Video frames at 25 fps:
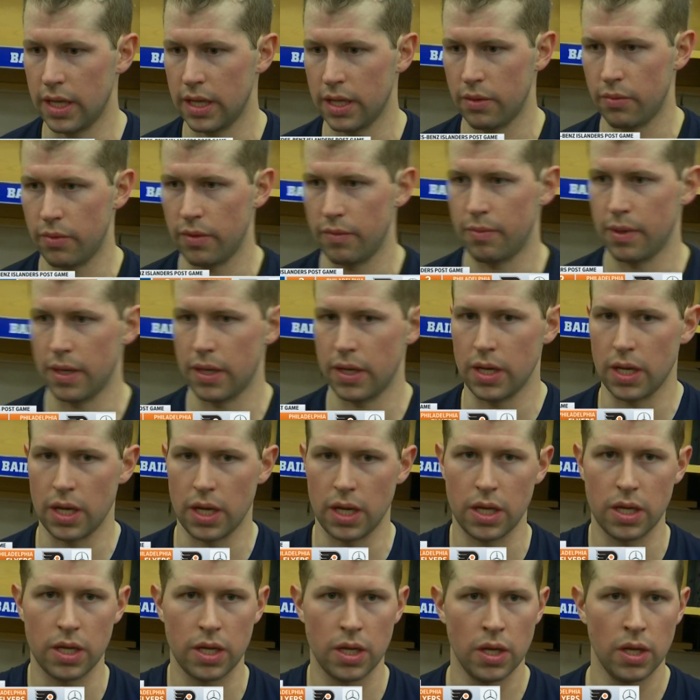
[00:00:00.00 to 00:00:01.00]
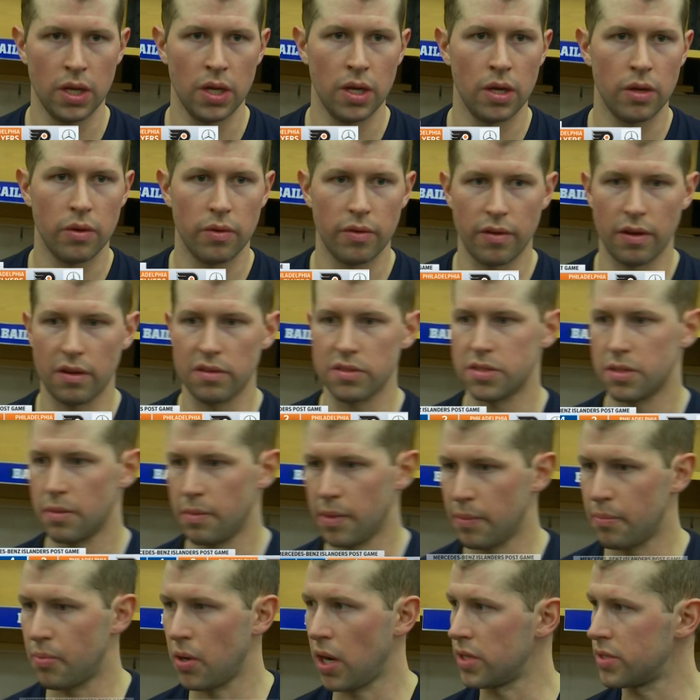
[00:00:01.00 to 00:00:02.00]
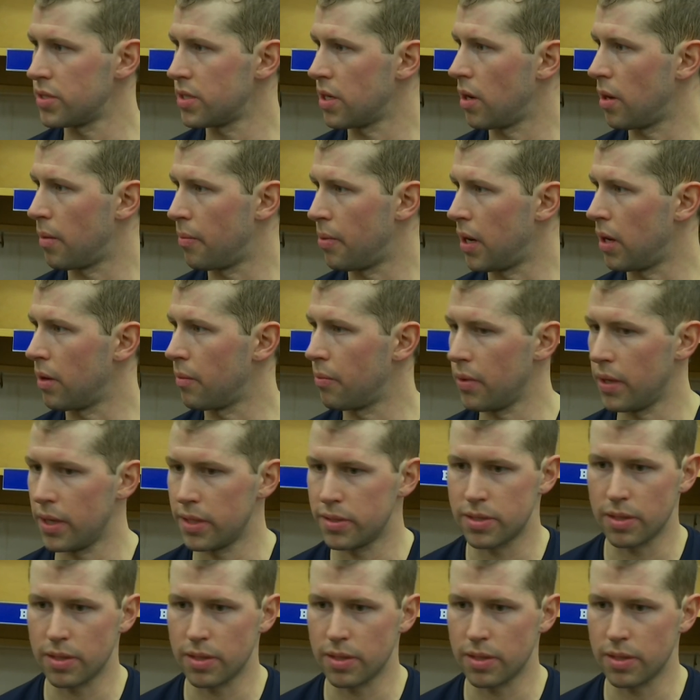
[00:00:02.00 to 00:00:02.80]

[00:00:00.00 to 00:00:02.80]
I think we've obviously been pressing our power play.